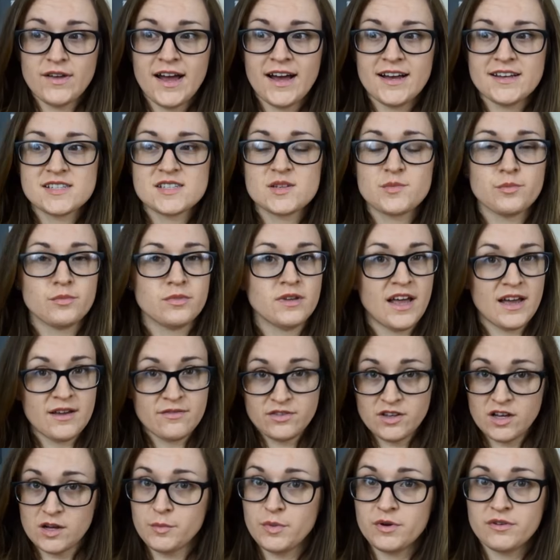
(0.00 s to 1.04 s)
As a
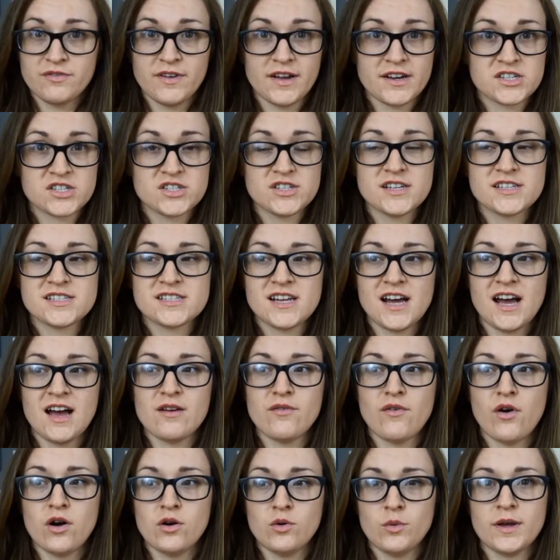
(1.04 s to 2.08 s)
lifelong perfectionist,
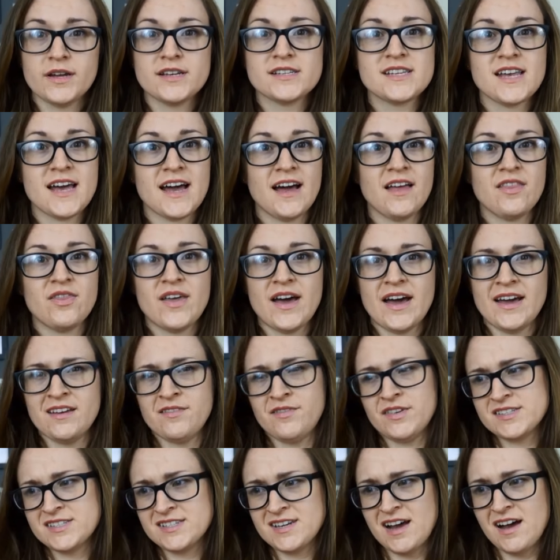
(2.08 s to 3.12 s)
I've always had that
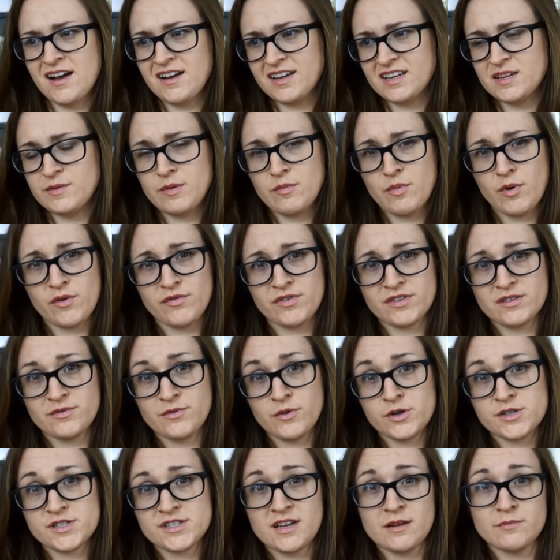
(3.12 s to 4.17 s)
if it's not going to be perfect the
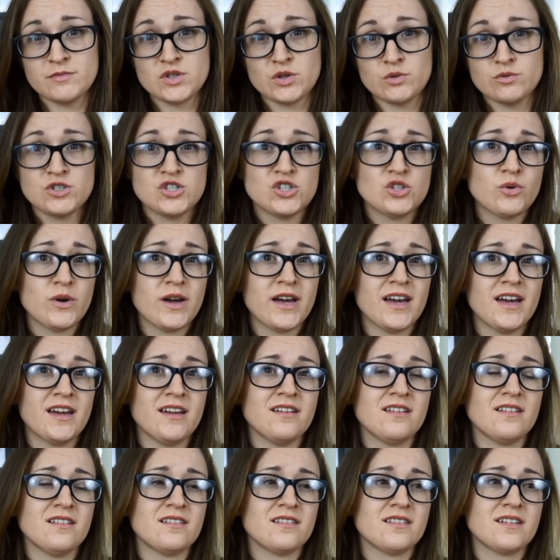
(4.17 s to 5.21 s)
first time, don't do
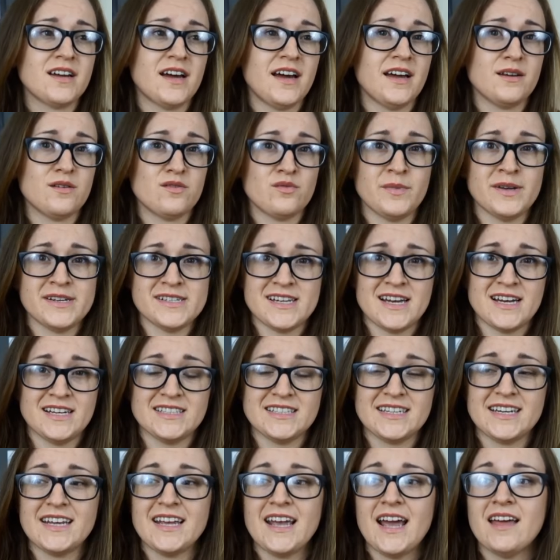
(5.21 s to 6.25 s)
it kind of
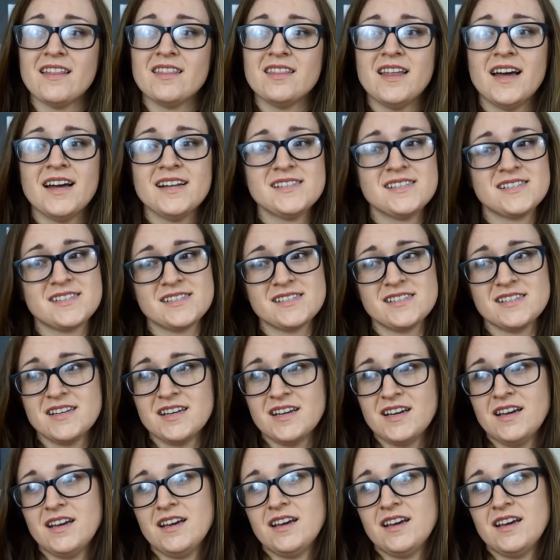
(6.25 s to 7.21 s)
mentality. And that's